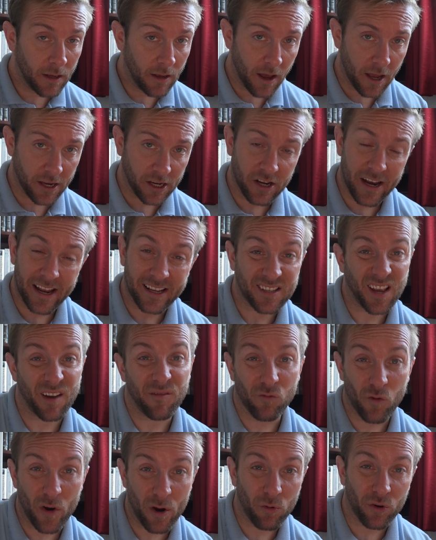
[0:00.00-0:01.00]
Uh, you need to
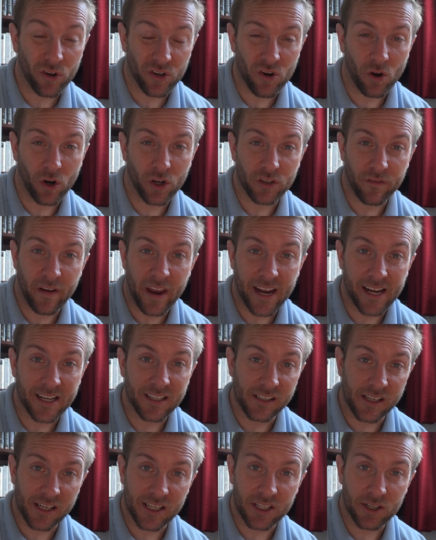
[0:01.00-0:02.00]
have real good knowledge of heating
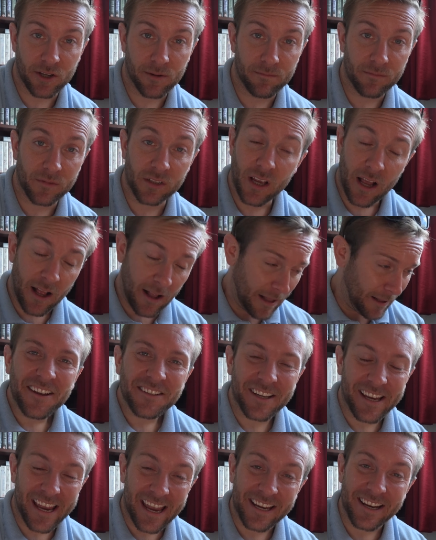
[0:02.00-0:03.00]
systems.
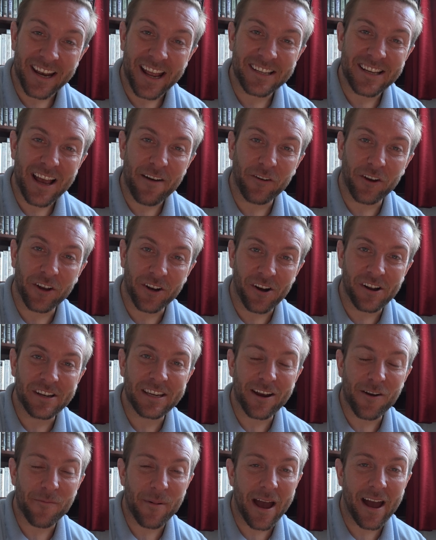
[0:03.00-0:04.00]
So yeah, you need to have a good
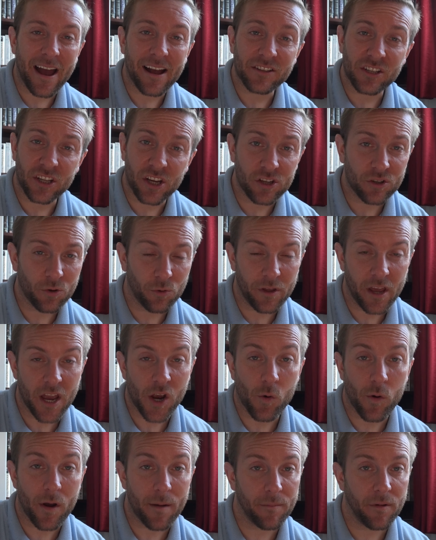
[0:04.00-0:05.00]
idea about how to use all the
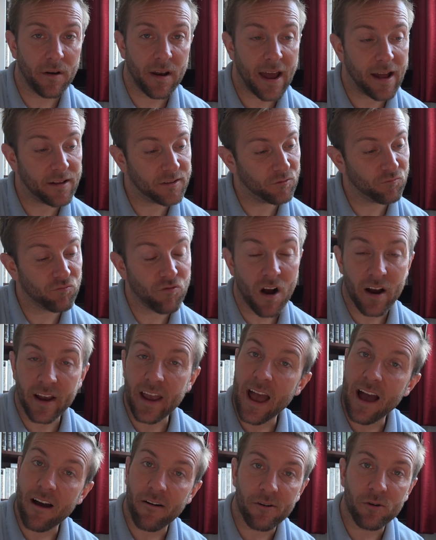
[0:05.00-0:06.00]
equipment, how to rug
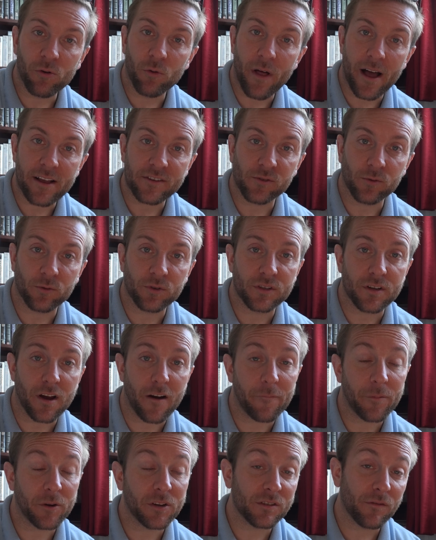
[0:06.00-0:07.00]
out and all that sort of
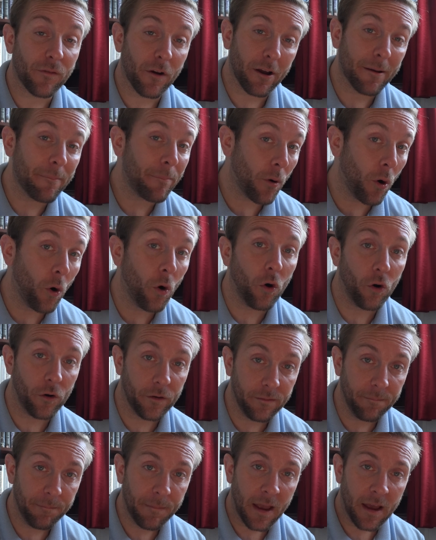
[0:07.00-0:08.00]
stuff, because it's very
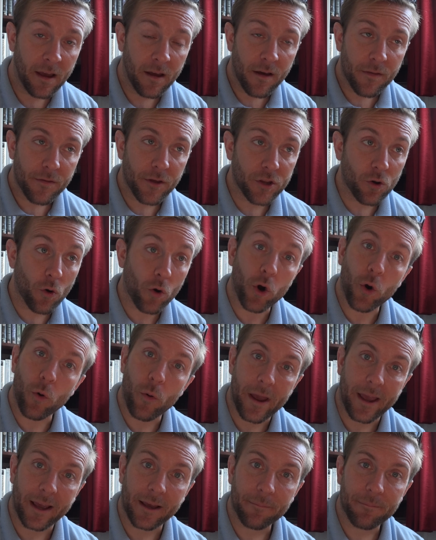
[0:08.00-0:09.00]
important that you're
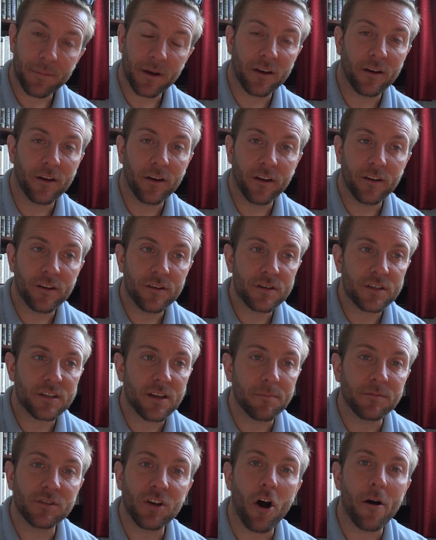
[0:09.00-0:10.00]
quick, because
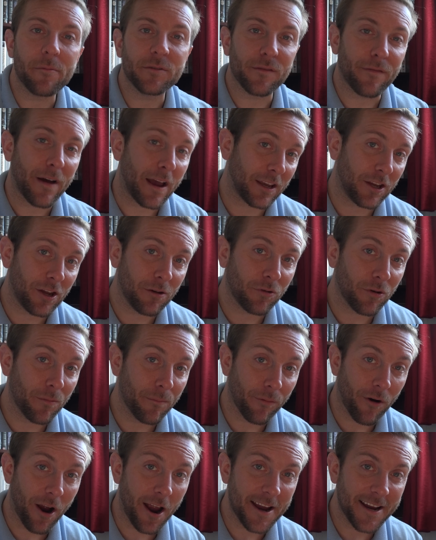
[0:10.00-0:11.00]
sometimes a vacuum can
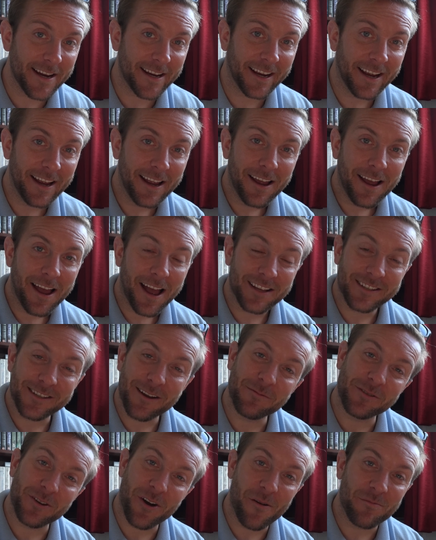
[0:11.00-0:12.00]
break, and
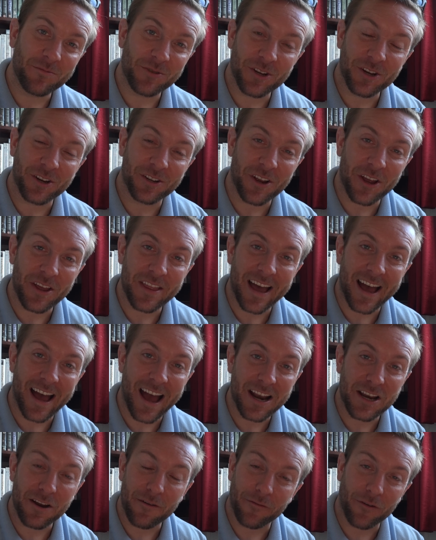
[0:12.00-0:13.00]
sometimes you do
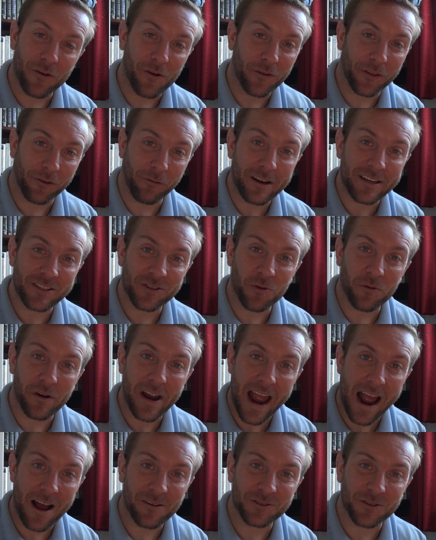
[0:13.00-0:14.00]
that and you've got a three-storey
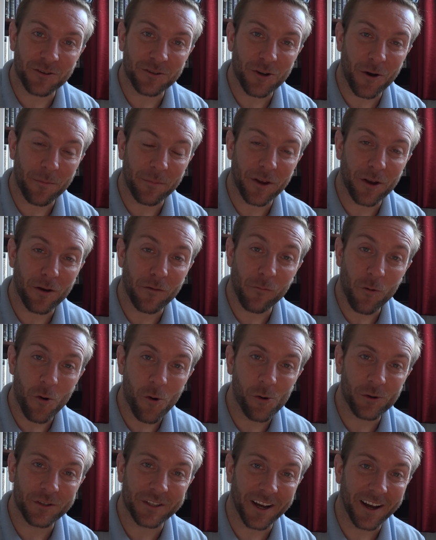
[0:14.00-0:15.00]
house on top of you of
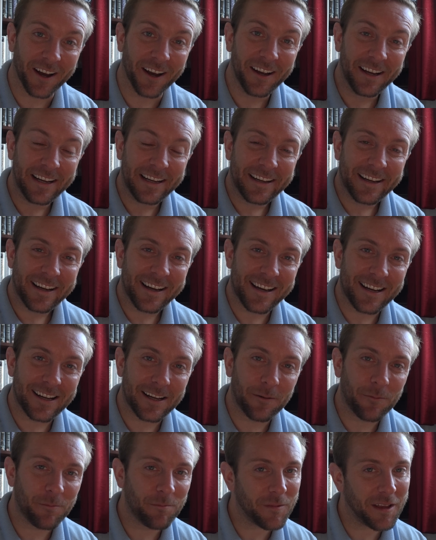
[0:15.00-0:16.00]
water.
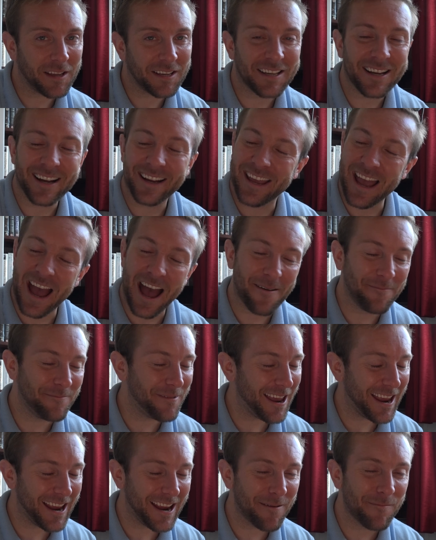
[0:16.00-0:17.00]
Uh, can
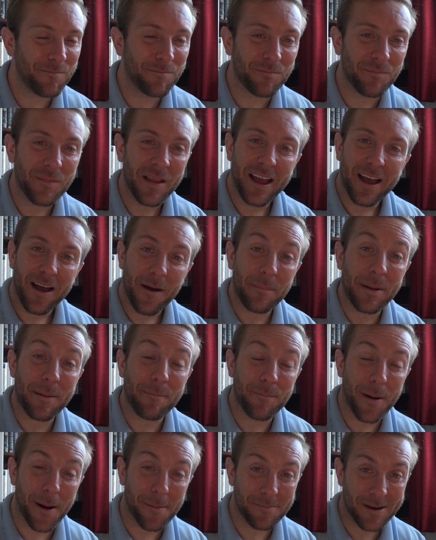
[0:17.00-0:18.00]
be a
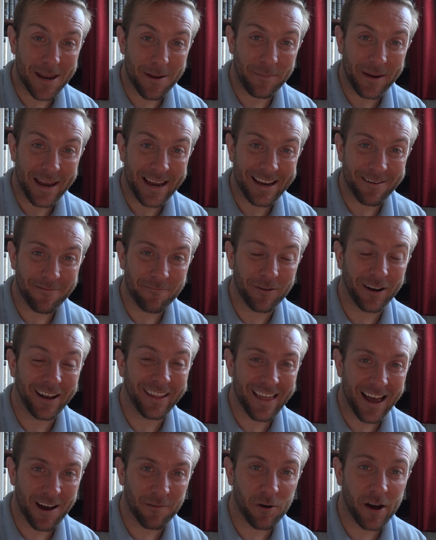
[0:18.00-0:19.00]
bit bum nippy, put
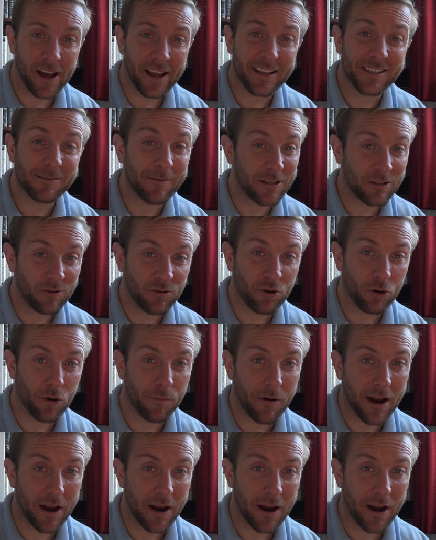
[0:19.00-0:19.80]
it that way, especially when you're an